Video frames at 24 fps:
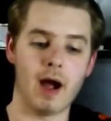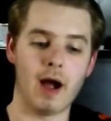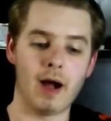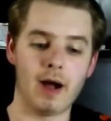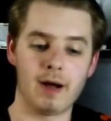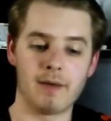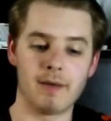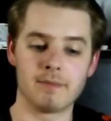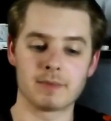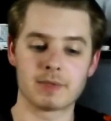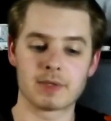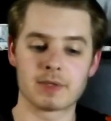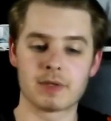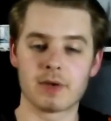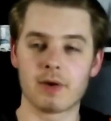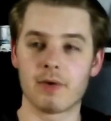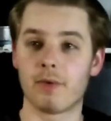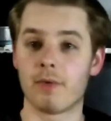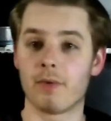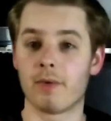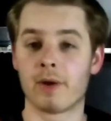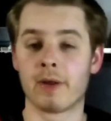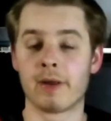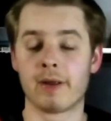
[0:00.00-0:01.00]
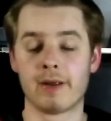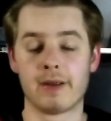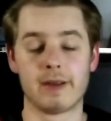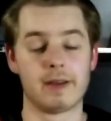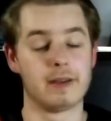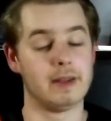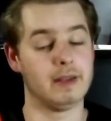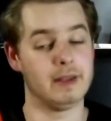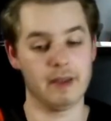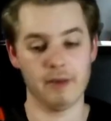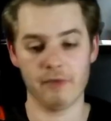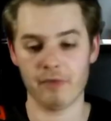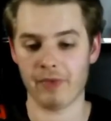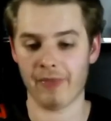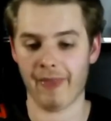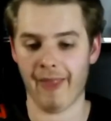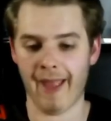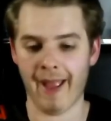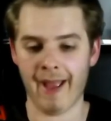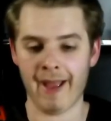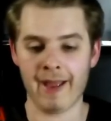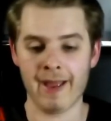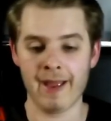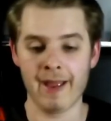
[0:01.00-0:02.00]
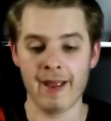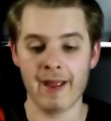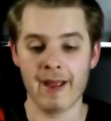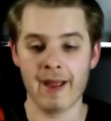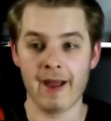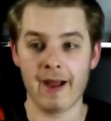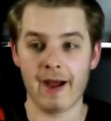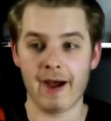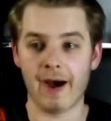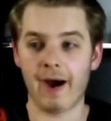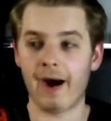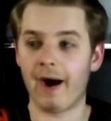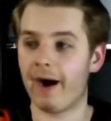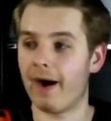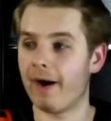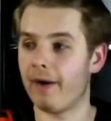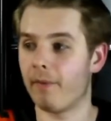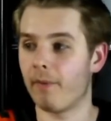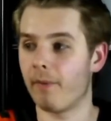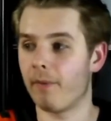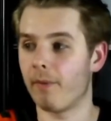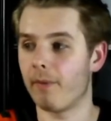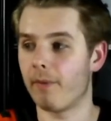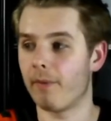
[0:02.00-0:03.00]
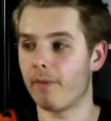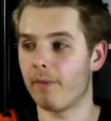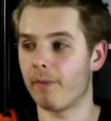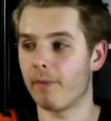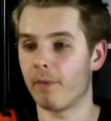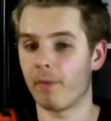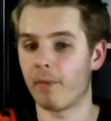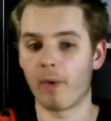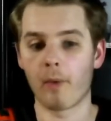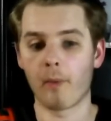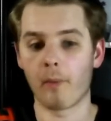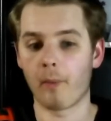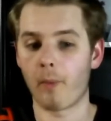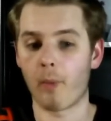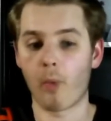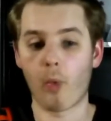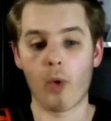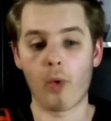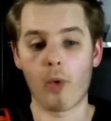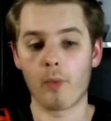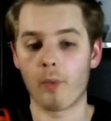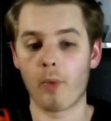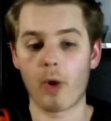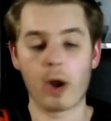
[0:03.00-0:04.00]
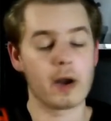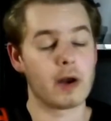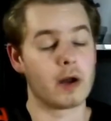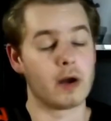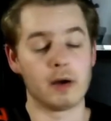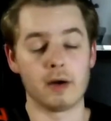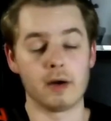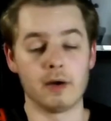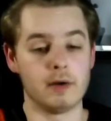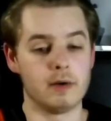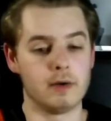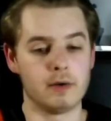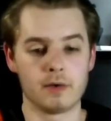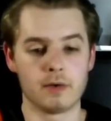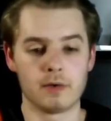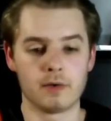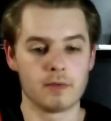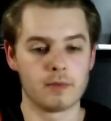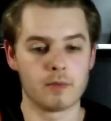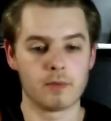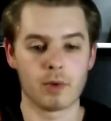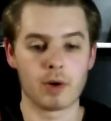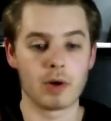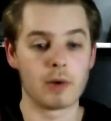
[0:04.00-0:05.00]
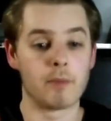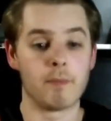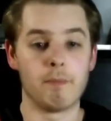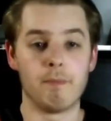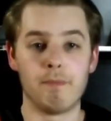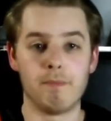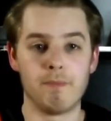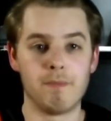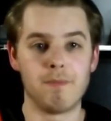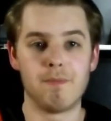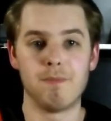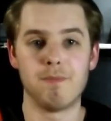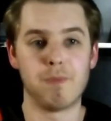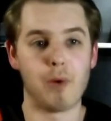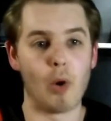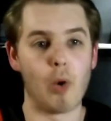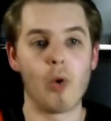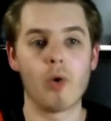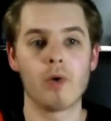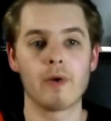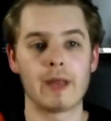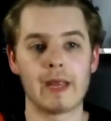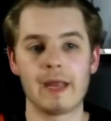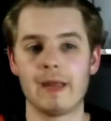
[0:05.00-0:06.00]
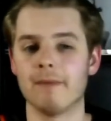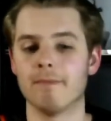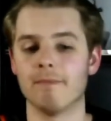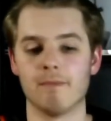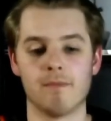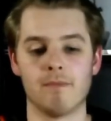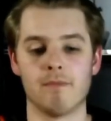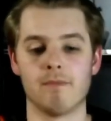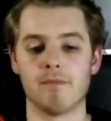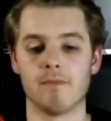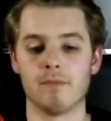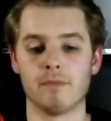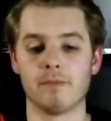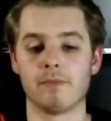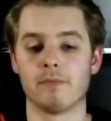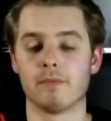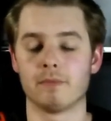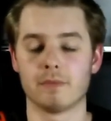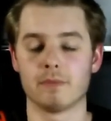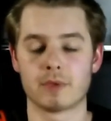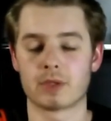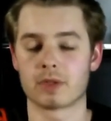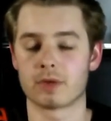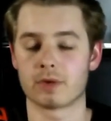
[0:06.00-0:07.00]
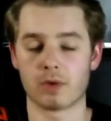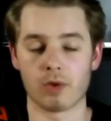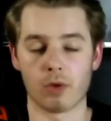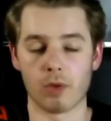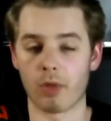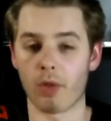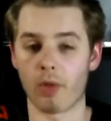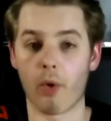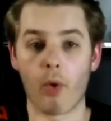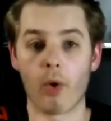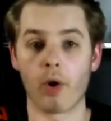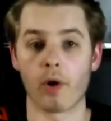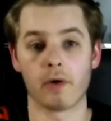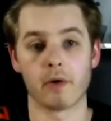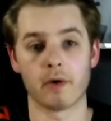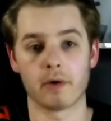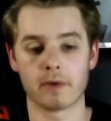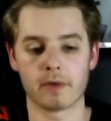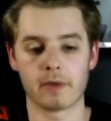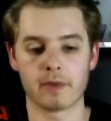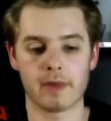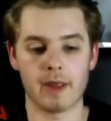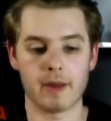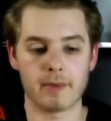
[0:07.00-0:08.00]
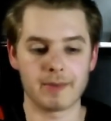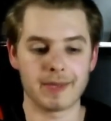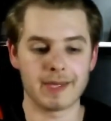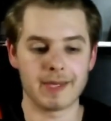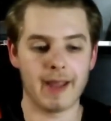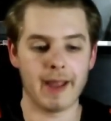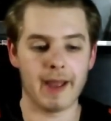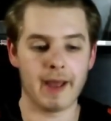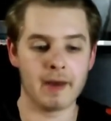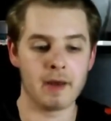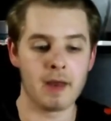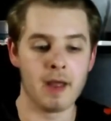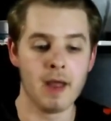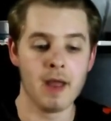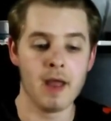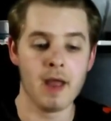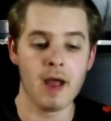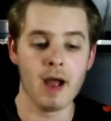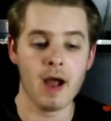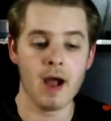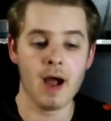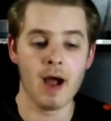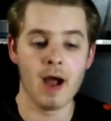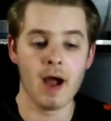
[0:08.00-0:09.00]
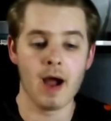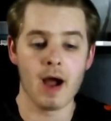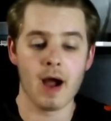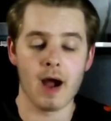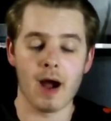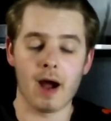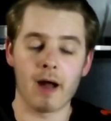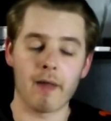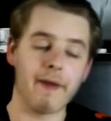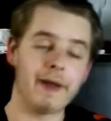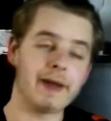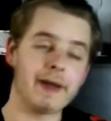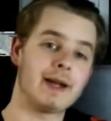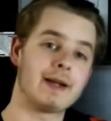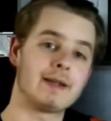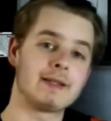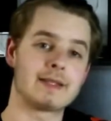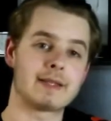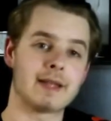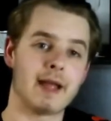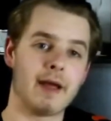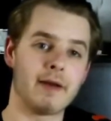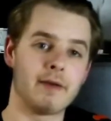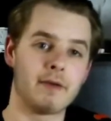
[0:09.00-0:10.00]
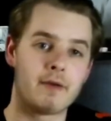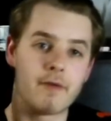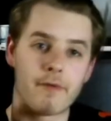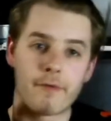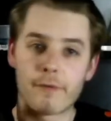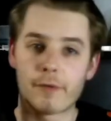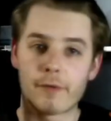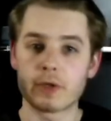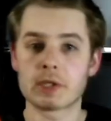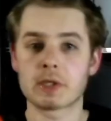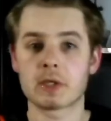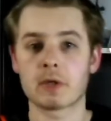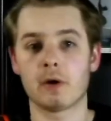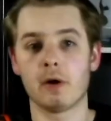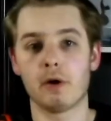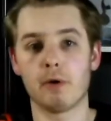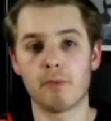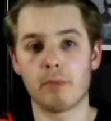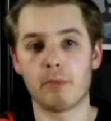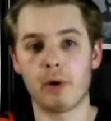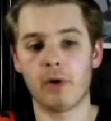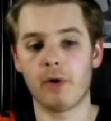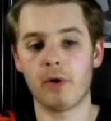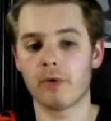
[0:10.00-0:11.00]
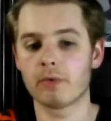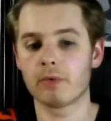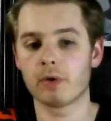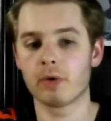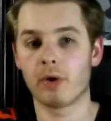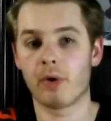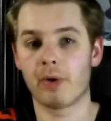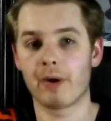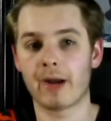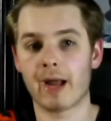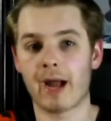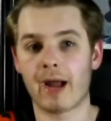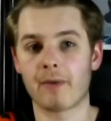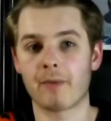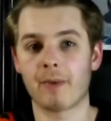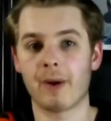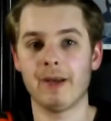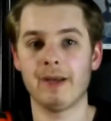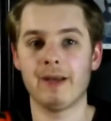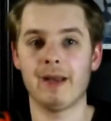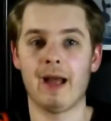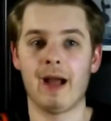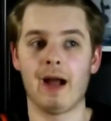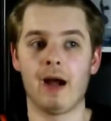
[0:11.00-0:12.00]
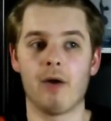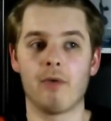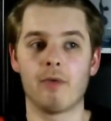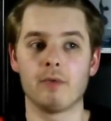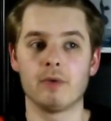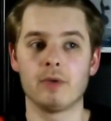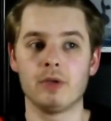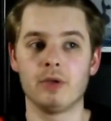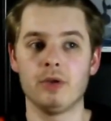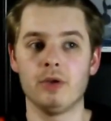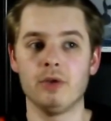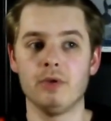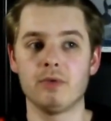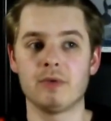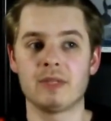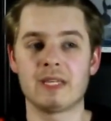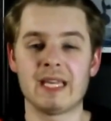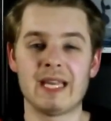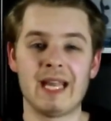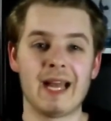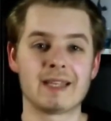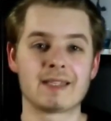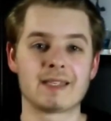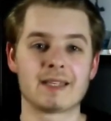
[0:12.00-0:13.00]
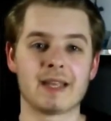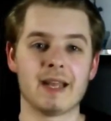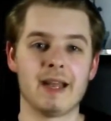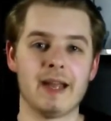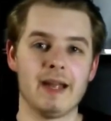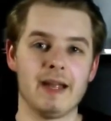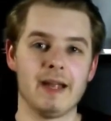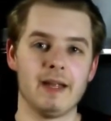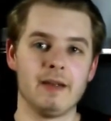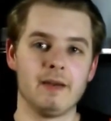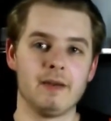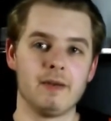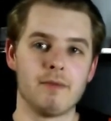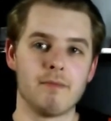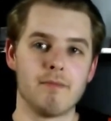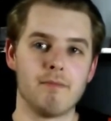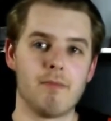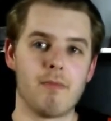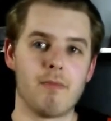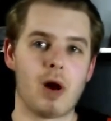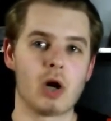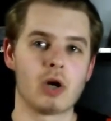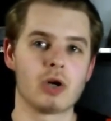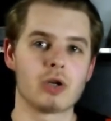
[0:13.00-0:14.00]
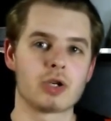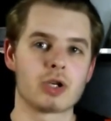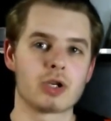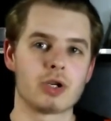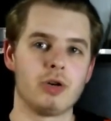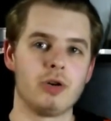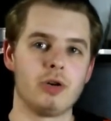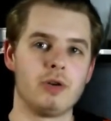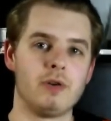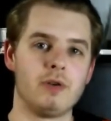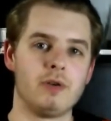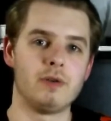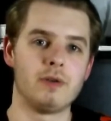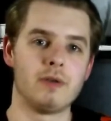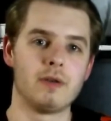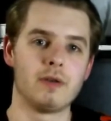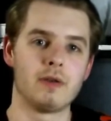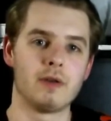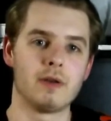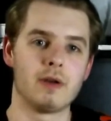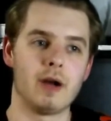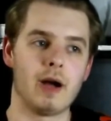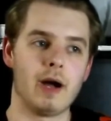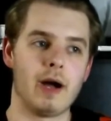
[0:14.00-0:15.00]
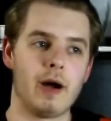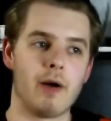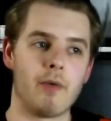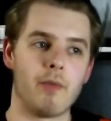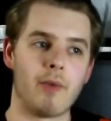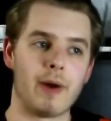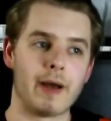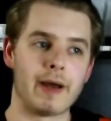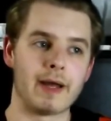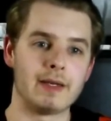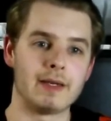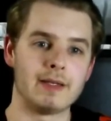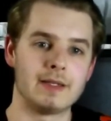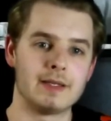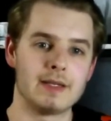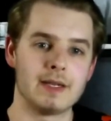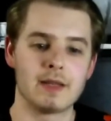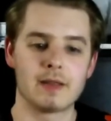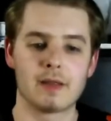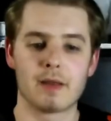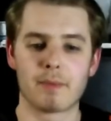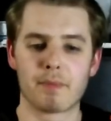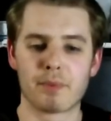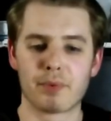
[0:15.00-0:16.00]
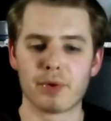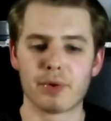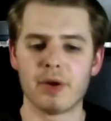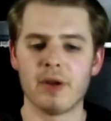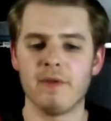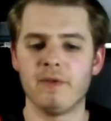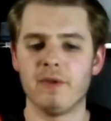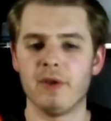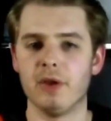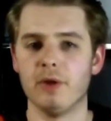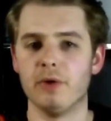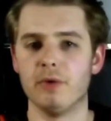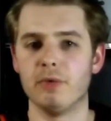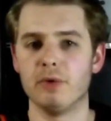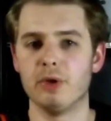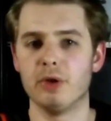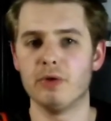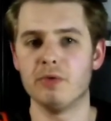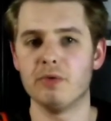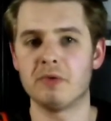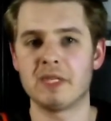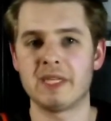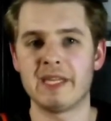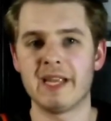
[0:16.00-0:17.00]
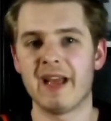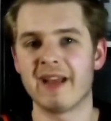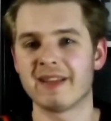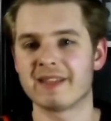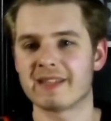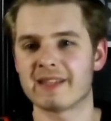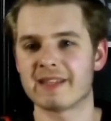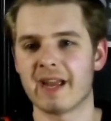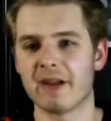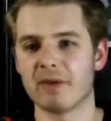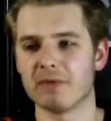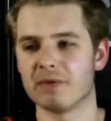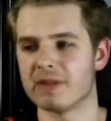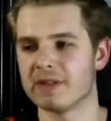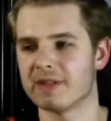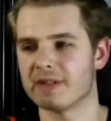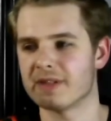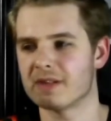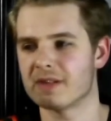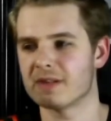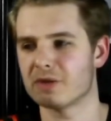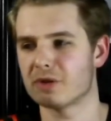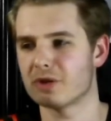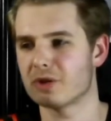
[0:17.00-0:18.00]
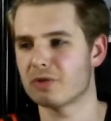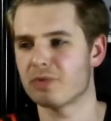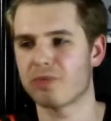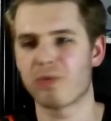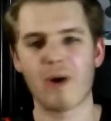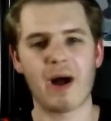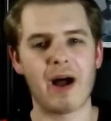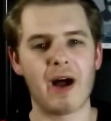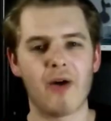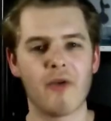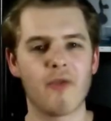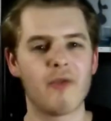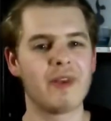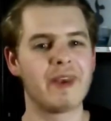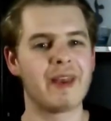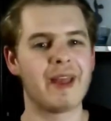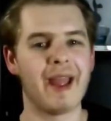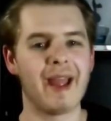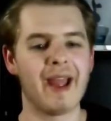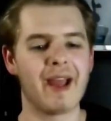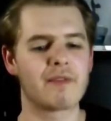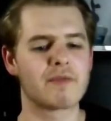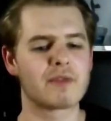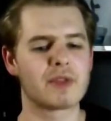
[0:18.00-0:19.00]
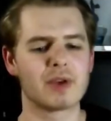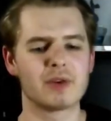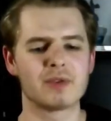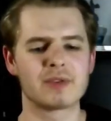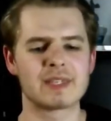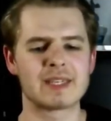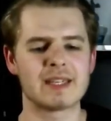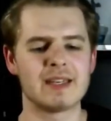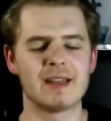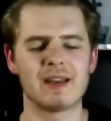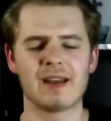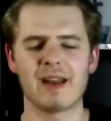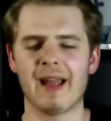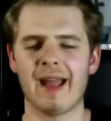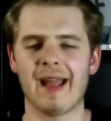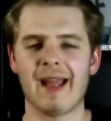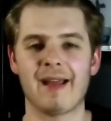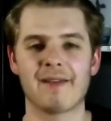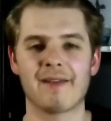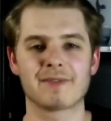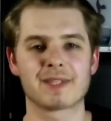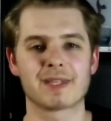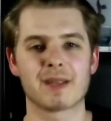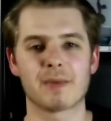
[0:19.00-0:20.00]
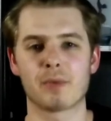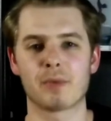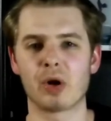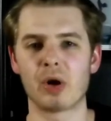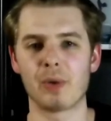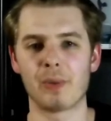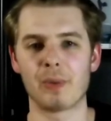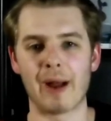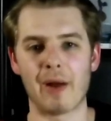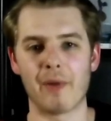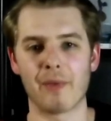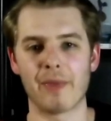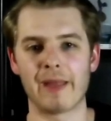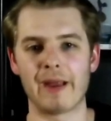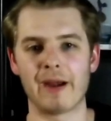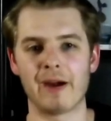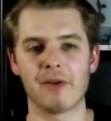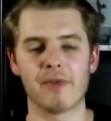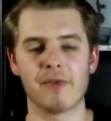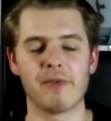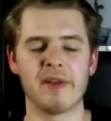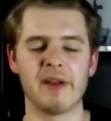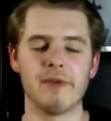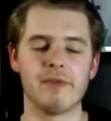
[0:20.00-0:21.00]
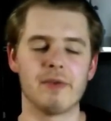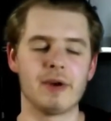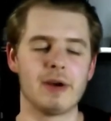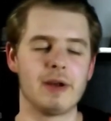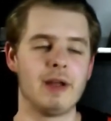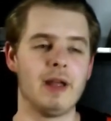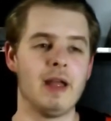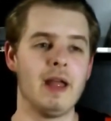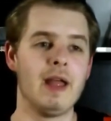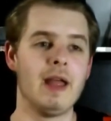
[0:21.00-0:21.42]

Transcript: So given that, what a bowl game galore that we had. Like I said, Frisco Bowl going on right now. UTSA, Marshall. When I did the preview, UTSA was 12.5, 13.5, somewhere around there favorite.